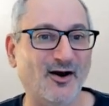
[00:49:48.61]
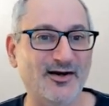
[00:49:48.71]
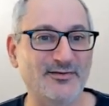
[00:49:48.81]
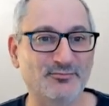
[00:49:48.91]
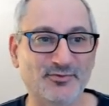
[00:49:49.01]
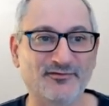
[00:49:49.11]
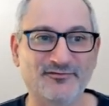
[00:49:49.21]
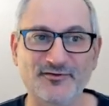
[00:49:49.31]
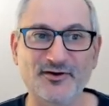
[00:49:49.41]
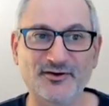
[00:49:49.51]
I
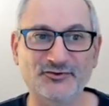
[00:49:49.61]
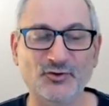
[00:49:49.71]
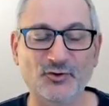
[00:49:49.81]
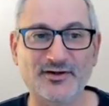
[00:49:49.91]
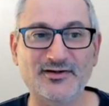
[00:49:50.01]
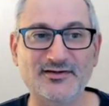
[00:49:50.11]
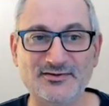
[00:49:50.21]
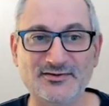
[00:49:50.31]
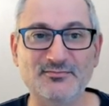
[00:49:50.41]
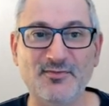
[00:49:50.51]
prefer
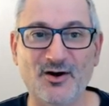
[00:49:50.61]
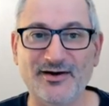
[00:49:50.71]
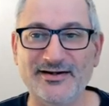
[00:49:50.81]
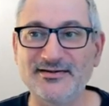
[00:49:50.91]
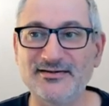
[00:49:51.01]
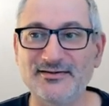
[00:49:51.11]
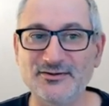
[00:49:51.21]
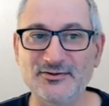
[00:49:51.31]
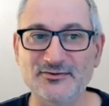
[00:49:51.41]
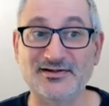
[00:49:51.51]
talking to my
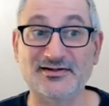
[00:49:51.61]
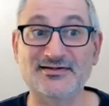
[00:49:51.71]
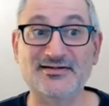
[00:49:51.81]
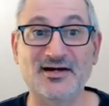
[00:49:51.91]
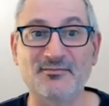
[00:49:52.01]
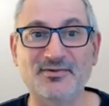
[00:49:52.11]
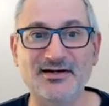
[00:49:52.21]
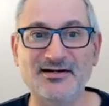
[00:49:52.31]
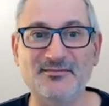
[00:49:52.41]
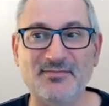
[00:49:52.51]
utility
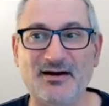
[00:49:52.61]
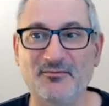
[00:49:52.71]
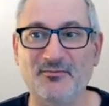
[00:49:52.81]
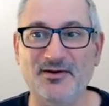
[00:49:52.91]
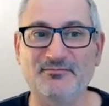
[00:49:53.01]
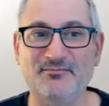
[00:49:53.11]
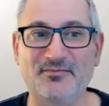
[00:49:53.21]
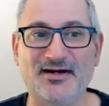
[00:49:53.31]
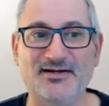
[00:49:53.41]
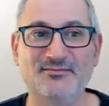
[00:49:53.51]
company about my
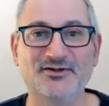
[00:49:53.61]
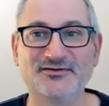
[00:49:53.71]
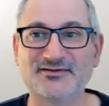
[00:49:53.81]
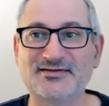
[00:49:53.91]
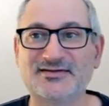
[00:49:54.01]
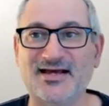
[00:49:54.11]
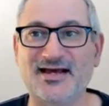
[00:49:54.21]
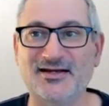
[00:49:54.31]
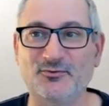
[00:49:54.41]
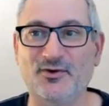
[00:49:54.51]
payments
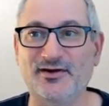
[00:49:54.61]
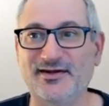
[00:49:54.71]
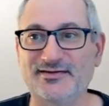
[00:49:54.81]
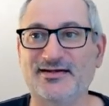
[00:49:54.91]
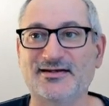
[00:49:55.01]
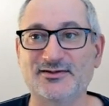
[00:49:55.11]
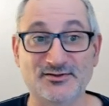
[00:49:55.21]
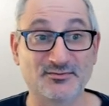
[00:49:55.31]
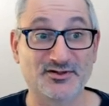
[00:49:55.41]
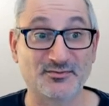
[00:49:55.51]
and why they're taking
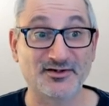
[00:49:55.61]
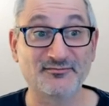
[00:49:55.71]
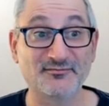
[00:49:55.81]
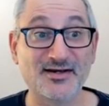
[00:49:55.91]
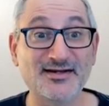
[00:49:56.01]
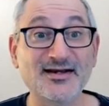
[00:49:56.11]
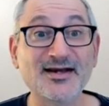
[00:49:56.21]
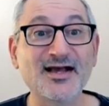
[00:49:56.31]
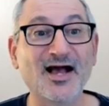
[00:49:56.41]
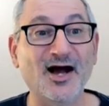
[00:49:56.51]
too much money from
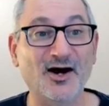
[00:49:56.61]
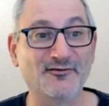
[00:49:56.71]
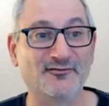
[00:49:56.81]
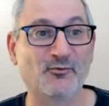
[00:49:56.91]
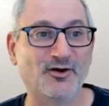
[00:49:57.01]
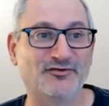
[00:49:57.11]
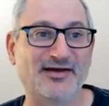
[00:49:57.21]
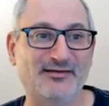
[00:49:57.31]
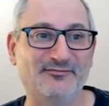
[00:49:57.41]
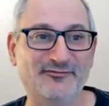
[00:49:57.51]
me over
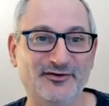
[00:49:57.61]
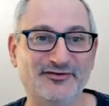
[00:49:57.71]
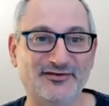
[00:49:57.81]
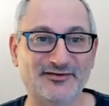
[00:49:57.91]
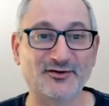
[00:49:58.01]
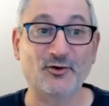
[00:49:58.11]
WhatsApp versus